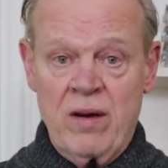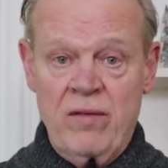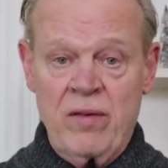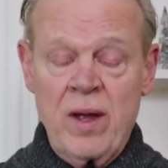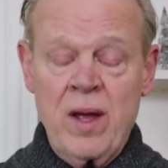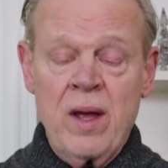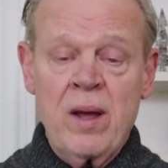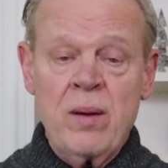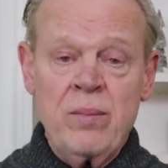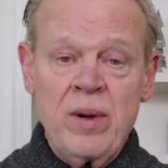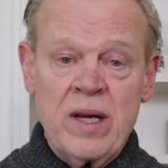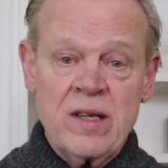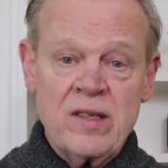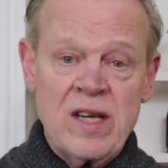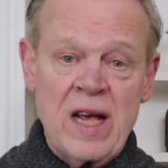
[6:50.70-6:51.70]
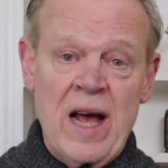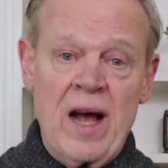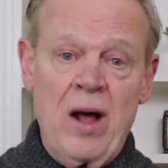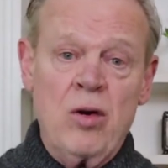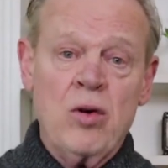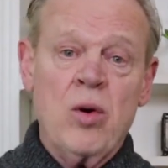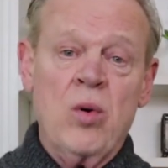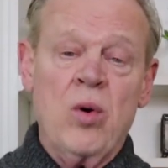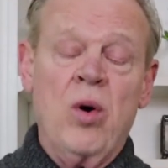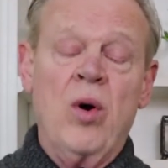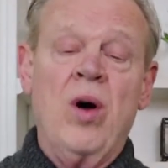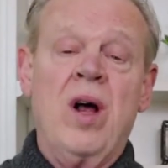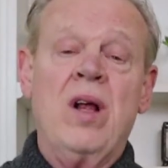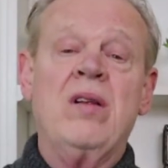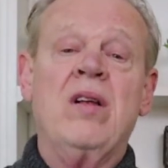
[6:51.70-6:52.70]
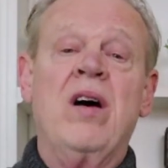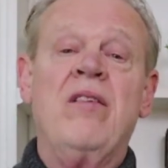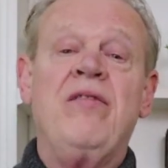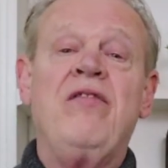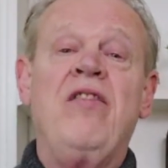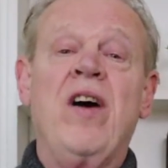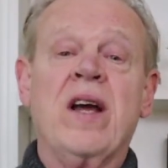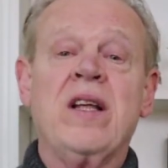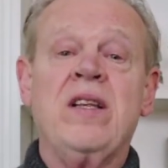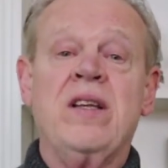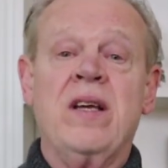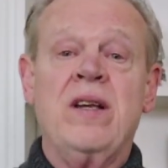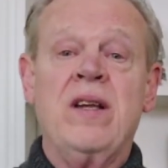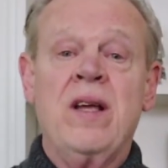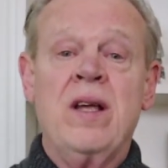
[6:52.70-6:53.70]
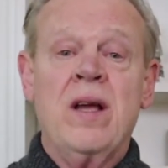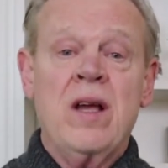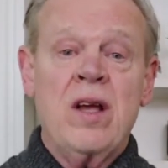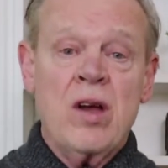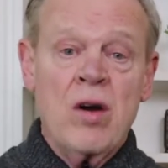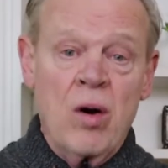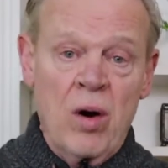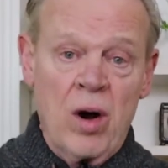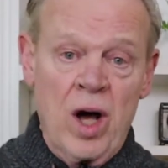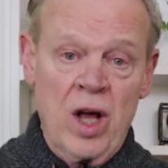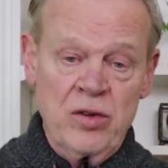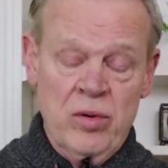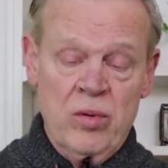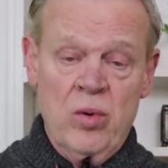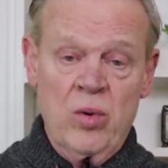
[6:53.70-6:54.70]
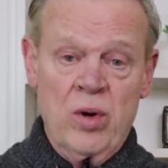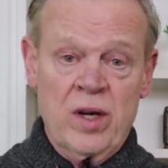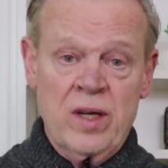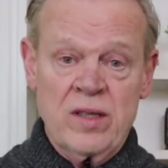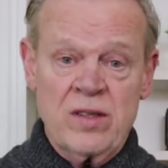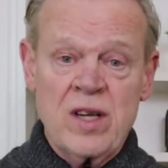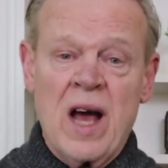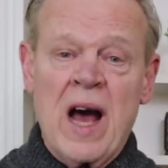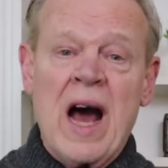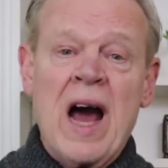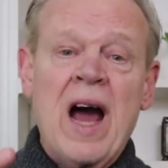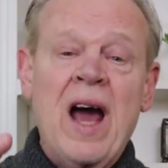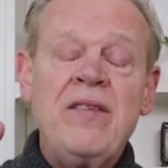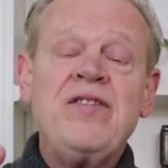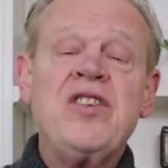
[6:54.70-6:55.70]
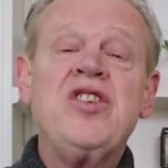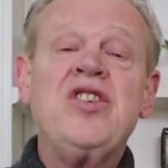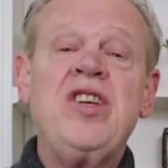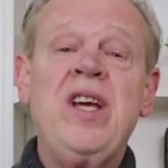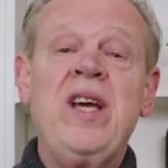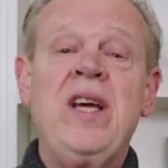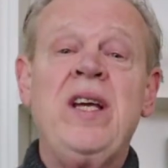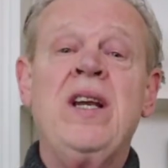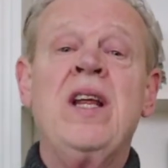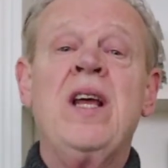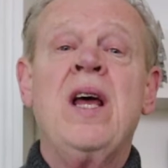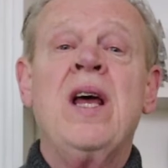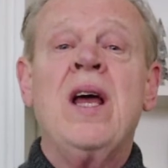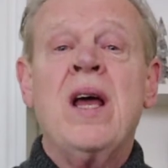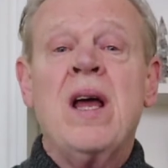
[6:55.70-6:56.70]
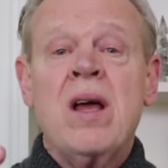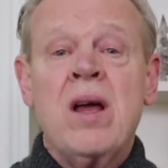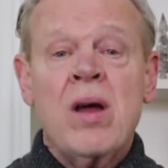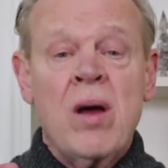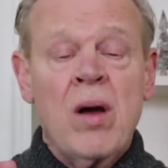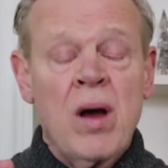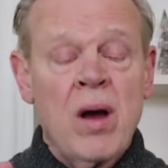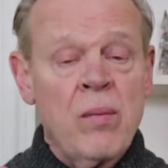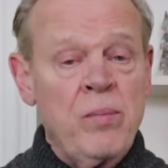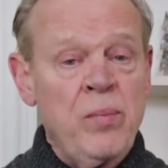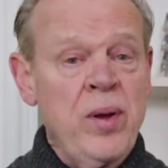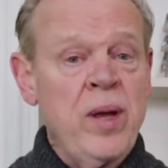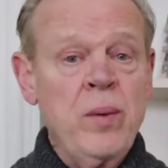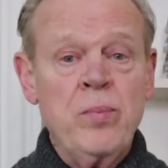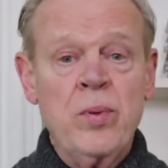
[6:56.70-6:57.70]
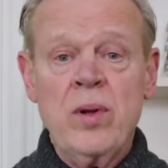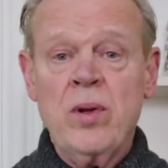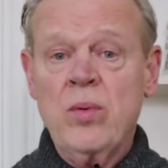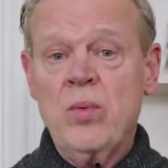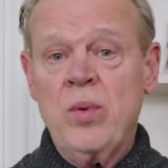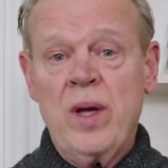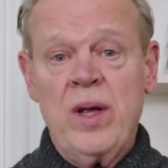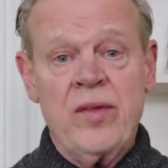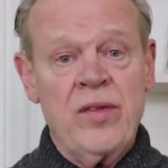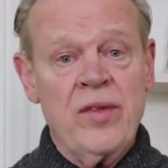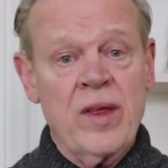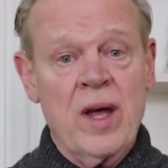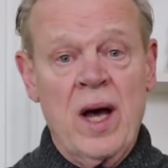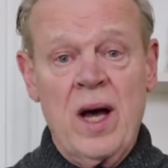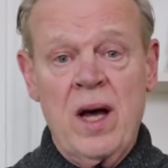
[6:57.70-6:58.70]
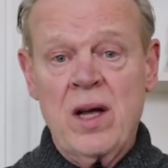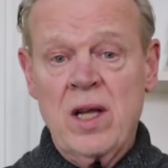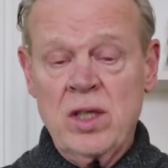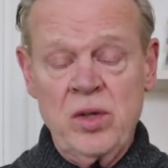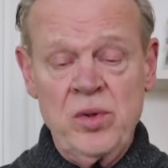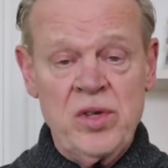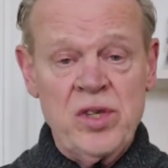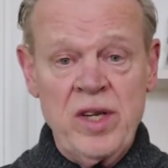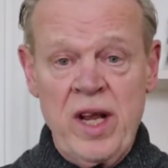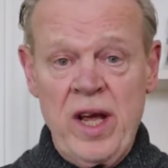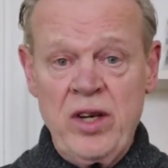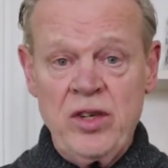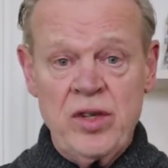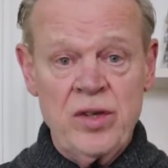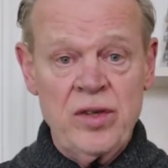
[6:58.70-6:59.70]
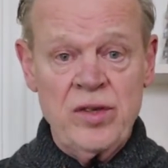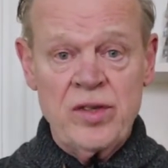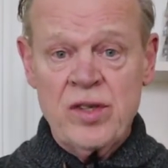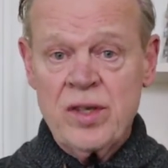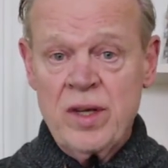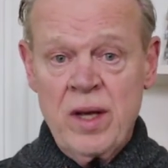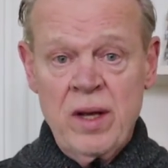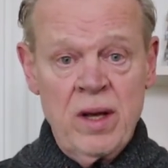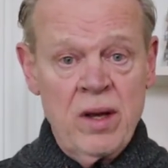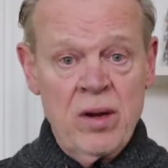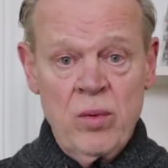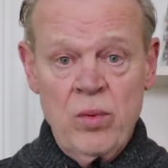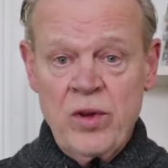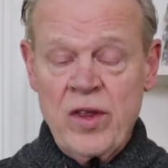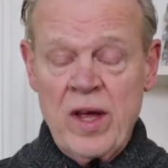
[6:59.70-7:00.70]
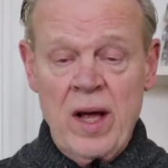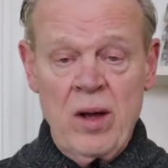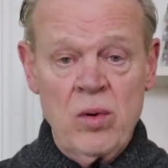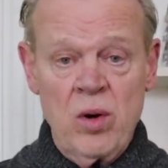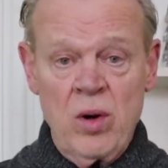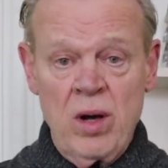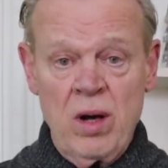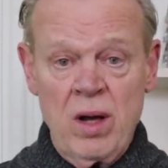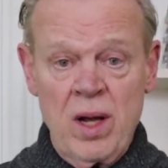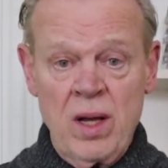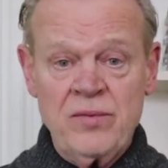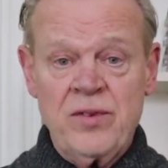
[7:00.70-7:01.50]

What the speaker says: of, because alcohol affected all their organs. I've seen people with hallucinations with alcohol